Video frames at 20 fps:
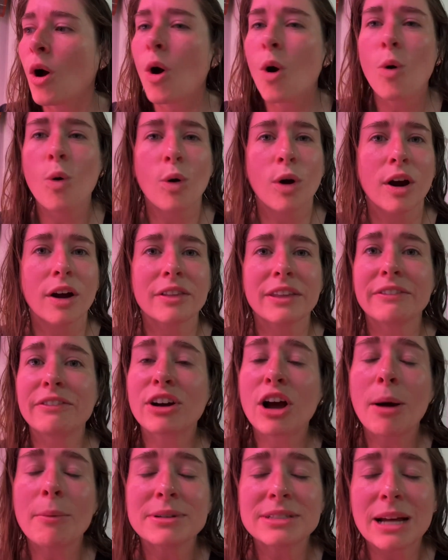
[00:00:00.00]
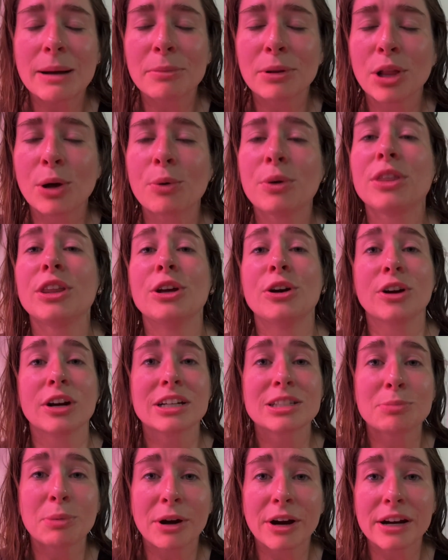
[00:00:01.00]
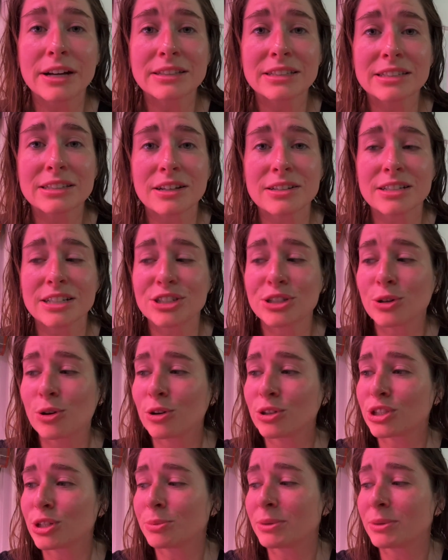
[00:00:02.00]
or leave a comment down below with your experiences on tissue culture,